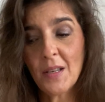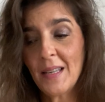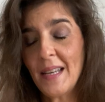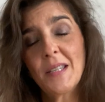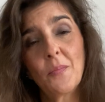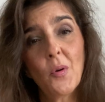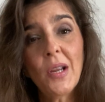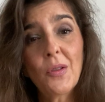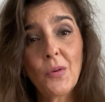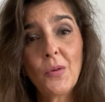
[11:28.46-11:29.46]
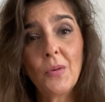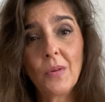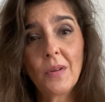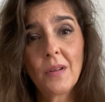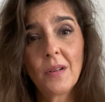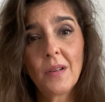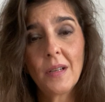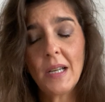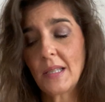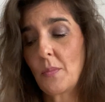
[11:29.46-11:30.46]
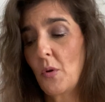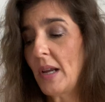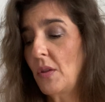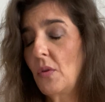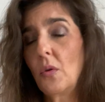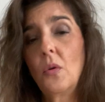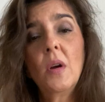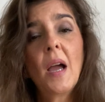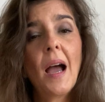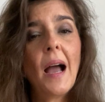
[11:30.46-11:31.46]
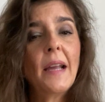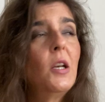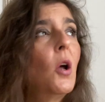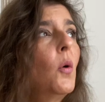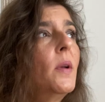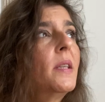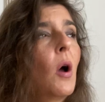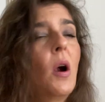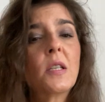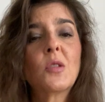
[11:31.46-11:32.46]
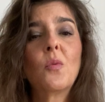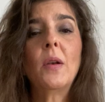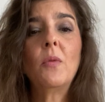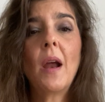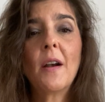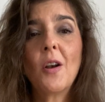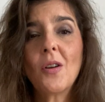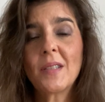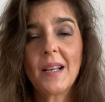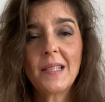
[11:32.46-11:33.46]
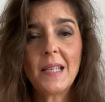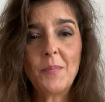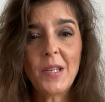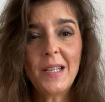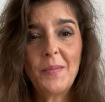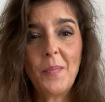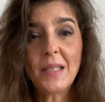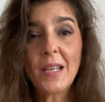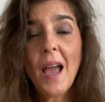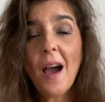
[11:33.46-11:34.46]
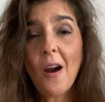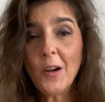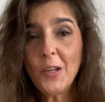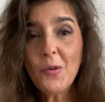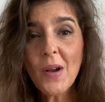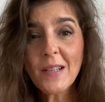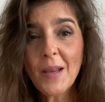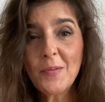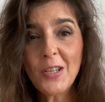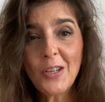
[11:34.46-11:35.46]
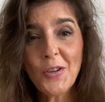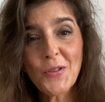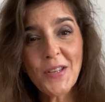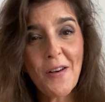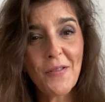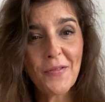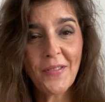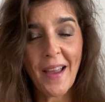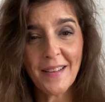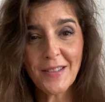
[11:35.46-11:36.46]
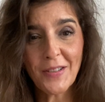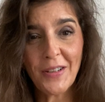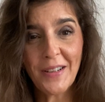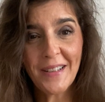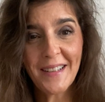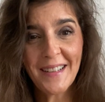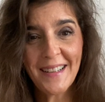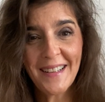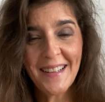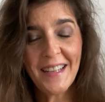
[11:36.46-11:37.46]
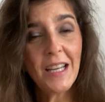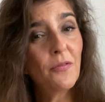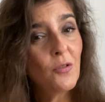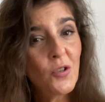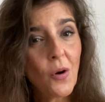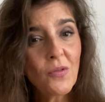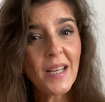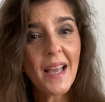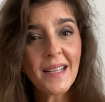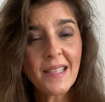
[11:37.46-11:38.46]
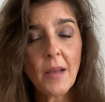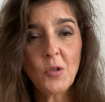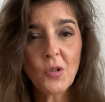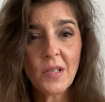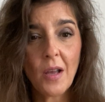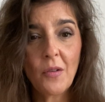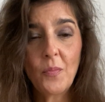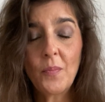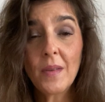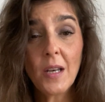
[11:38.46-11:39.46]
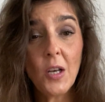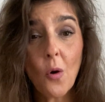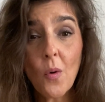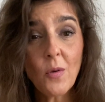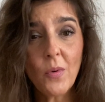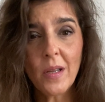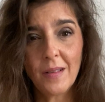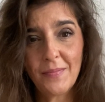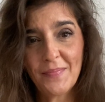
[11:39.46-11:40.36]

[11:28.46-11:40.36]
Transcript: It's a breakthrough. It's a breakthrough. I know it hurts when we are not accepted, but are you accepting yourself, Cancer? If you don't accept yourself, no one will.